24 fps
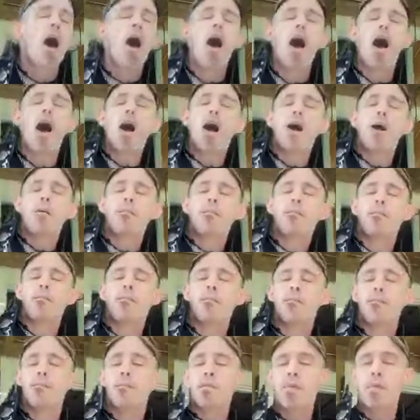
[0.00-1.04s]
Um,
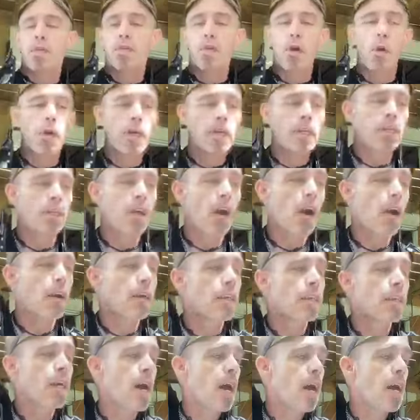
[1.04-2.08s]
so, get
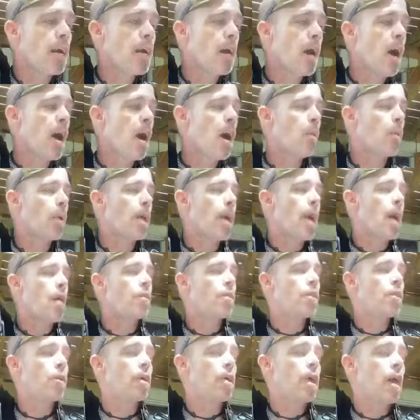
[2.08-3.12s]
started today. Um, we
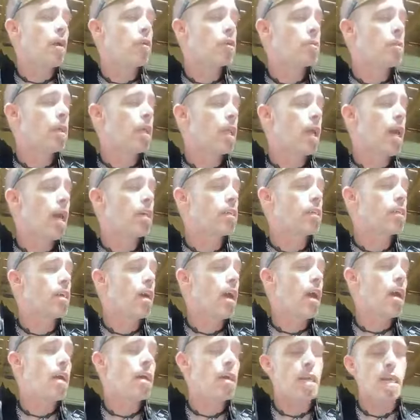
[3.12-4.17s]
have a new announcement. Last
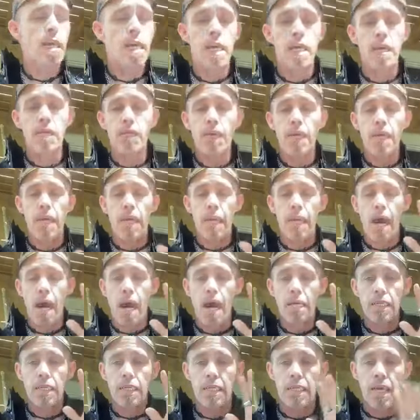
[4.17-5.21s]
night, Evie and
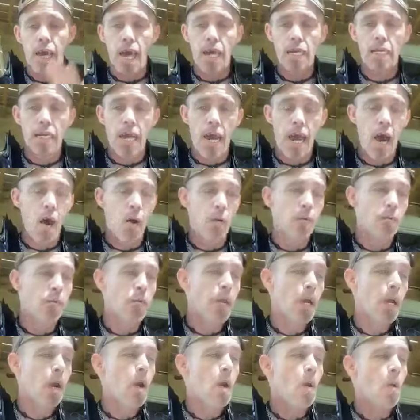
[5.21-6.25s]
I sat down
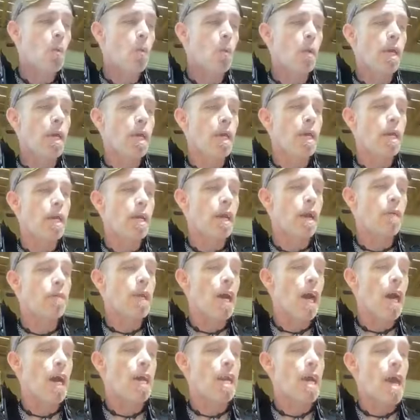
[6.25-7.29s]
we and I've
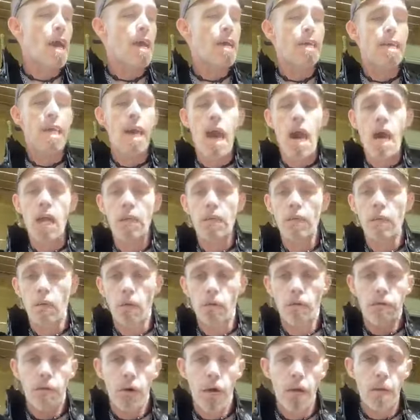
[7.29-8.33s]
got a calendar
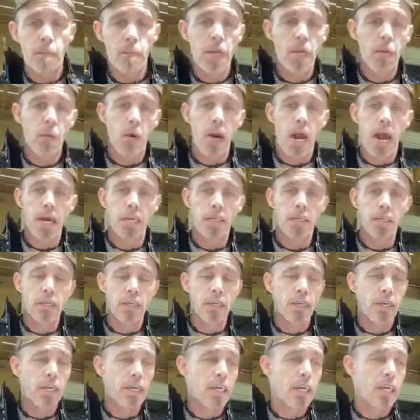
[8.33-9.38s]
in front of me. We're
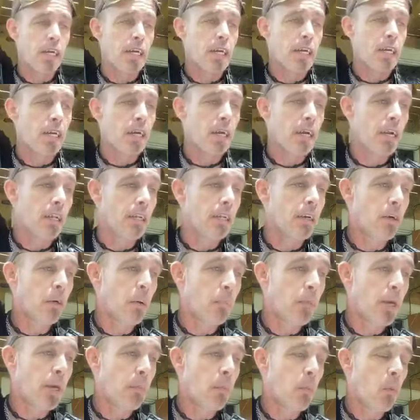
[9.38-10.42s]
actually getting a
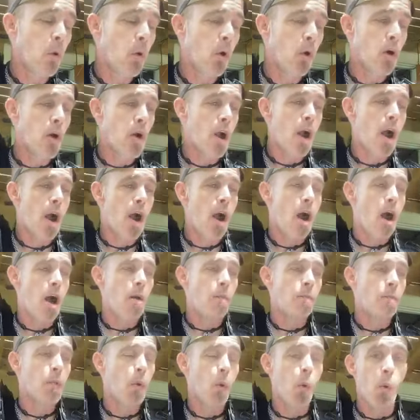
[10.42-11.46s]
little bit more
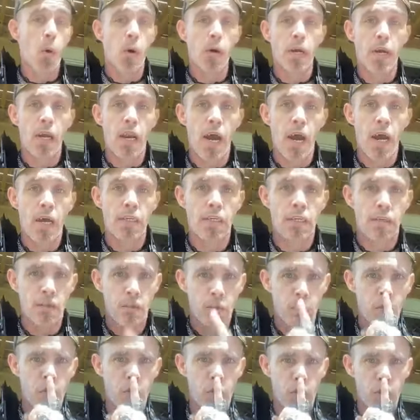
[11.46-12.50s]
um, organized
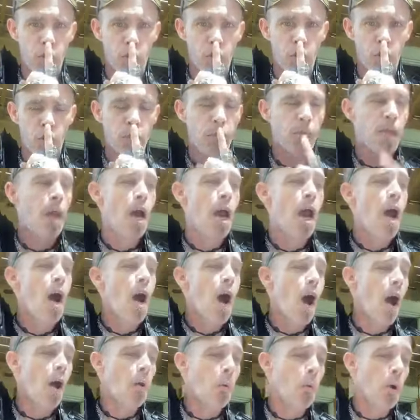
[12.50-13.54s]

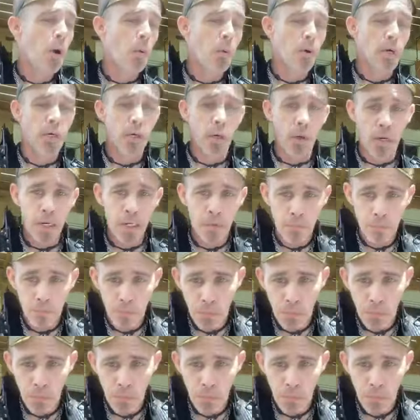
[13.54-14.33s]
on what we're doing,